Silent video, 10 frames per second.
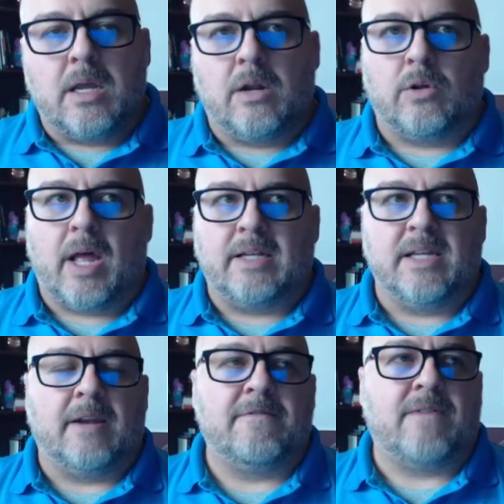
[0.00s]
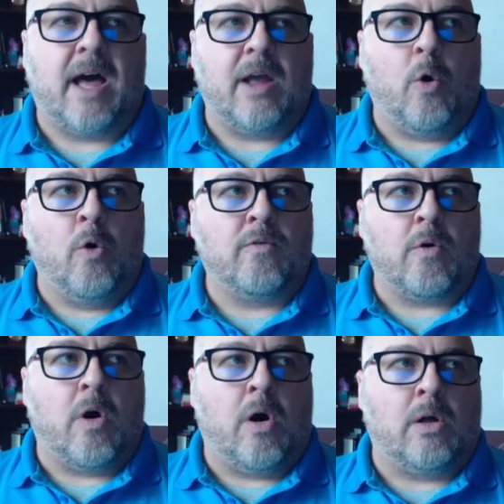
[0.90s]
It'll identify
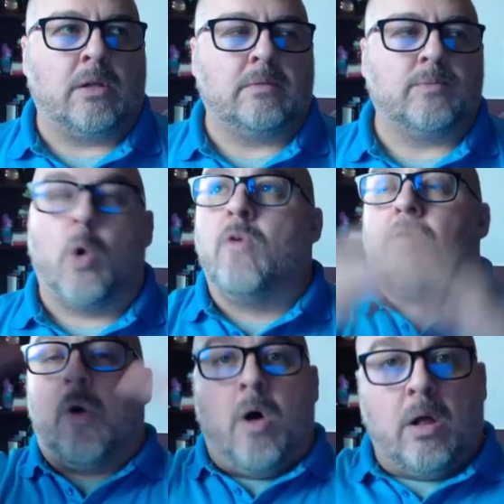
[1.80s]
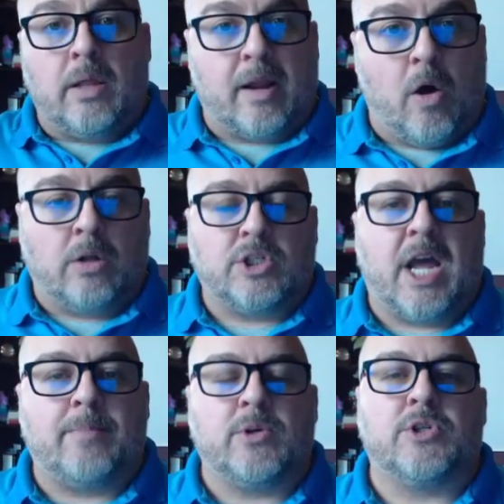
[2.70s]
overall, like all
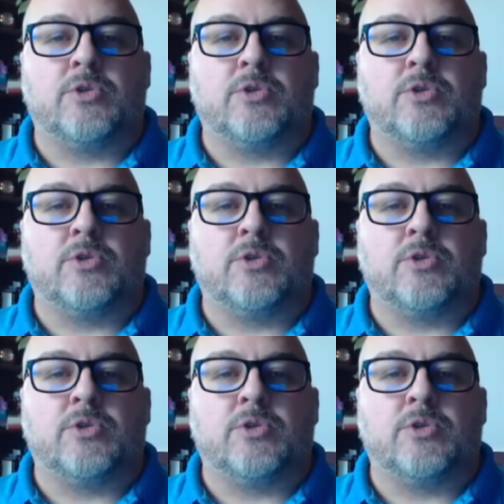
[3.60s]
chapter